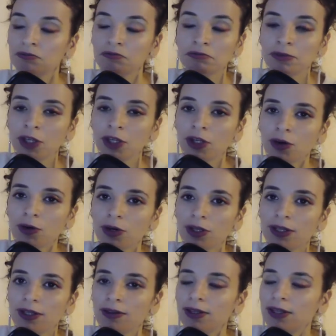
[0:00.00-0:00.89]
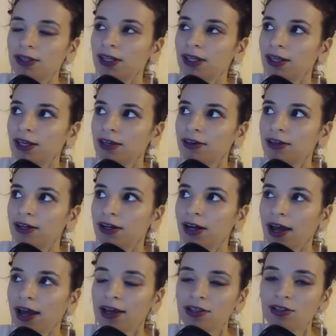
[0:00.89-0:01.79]
you know, it either
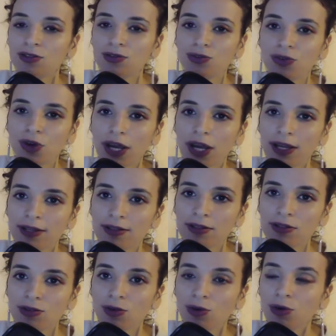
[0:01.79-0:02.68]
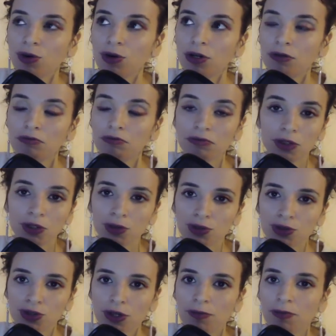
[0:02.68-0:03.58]
has friends or
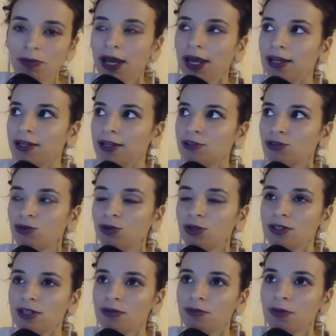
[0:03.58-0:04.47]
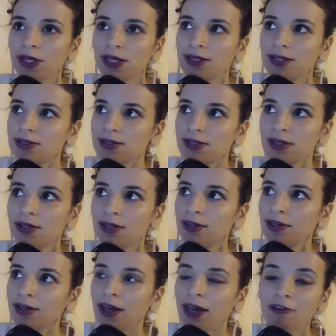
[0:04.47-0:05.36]
neutral planets towards it, because
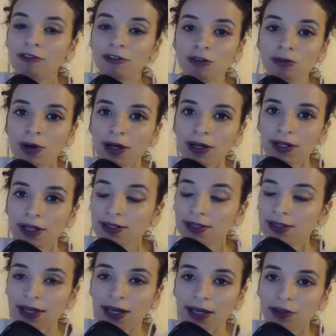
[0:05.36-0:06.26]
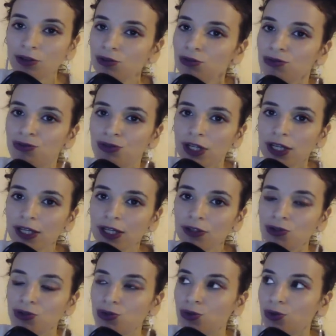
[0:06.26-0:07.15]
everyone is kind of free
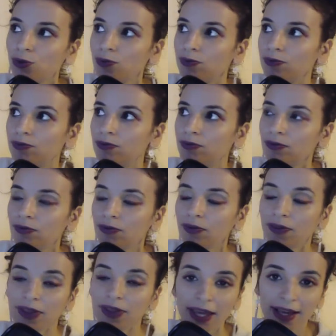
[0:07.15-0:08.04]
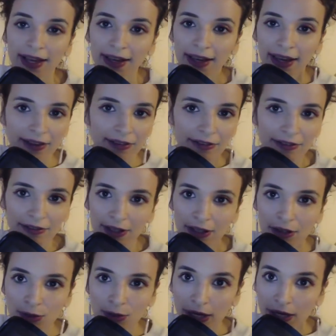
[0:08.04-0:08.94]
to think and
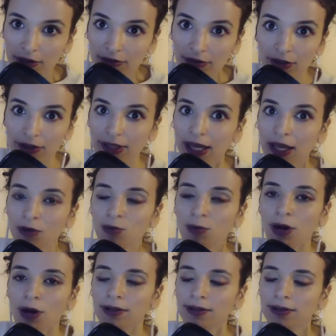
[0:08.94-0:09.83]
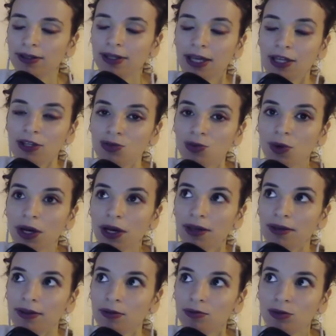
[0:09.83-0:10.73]
feel whatever they want. That's
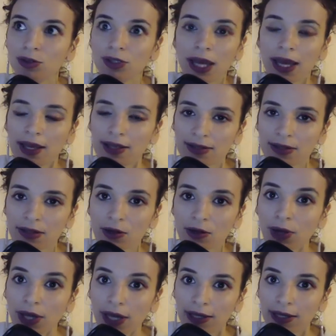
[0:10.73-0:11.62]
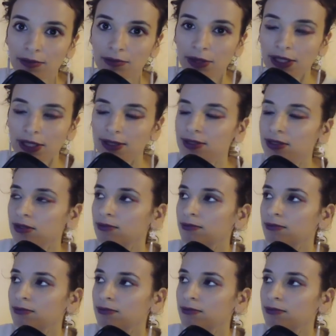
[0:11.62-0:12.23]
why the Moon has no enemies.